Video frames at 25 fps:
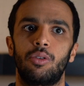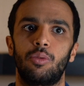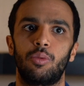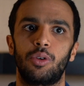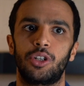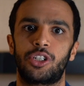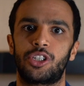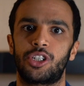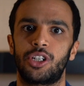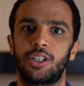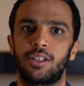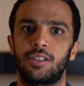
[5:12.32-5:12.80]

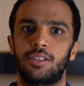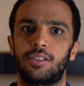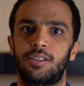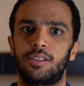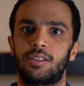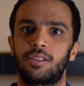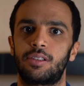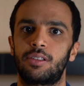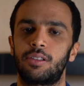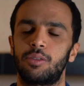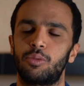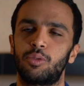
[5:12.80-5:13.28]
which
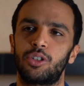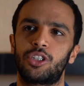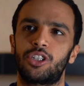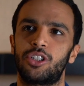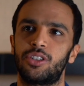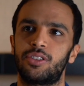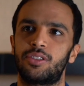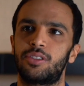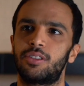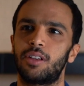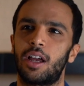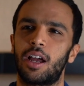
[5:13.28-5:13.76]
is
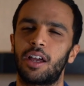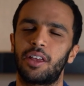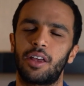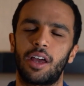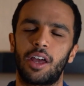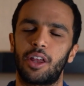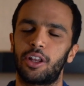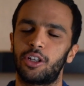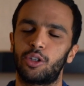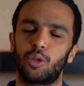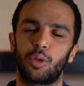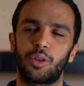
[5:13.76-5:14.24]

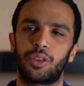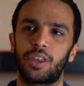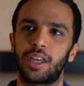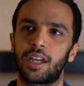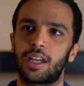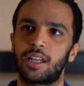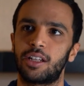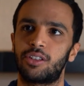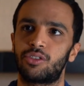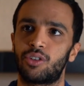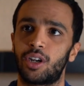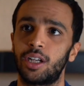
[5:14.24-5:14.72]
I don't
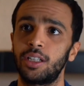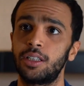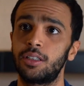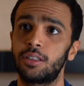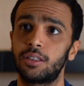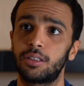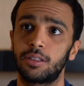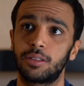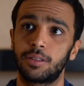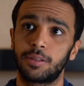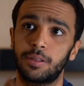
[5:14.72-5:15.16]
think it's right.